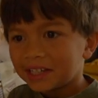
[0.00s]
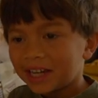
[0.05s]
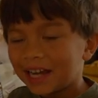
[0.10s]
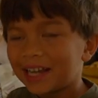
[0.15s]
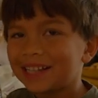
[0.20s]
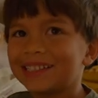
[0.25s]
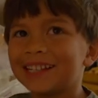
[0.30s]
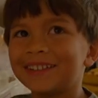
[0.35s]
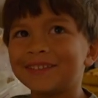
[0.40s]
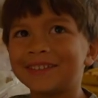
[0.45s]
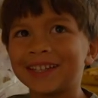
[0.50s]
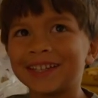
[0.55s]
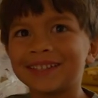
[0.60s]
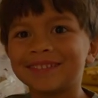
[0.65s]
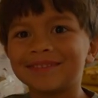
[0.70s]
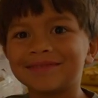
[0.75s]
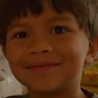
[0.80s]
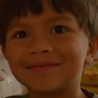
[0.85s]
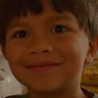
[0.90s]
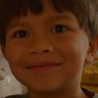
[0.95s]
I love it.
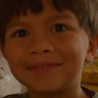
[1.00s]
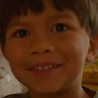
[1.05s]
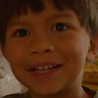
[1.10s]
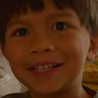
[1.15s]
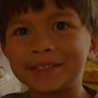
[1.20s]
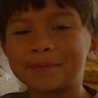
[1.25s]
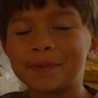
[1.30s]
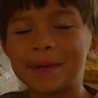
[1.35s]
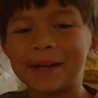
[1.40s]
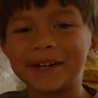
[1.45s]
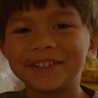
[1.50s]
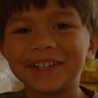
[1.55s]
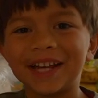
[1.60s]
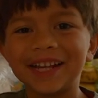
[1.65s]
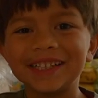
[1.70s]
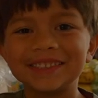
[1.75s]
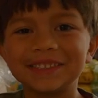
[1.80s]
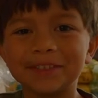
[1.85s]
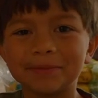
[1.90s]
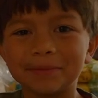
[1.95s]
It's
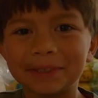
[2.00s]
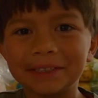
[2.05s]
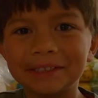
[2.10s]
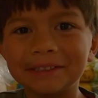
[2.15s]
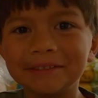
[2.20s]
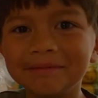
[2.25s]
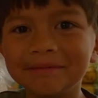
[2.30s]
paradise to me.